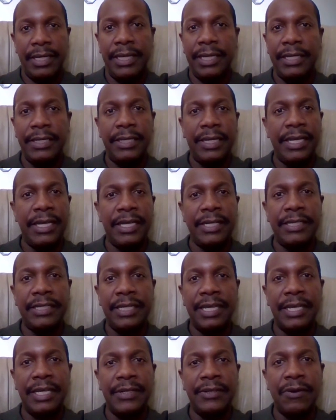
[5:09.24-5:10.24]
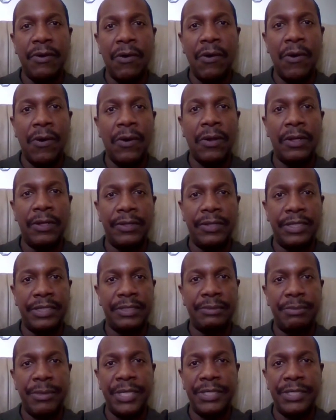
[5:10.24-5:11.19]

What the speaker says: in all of this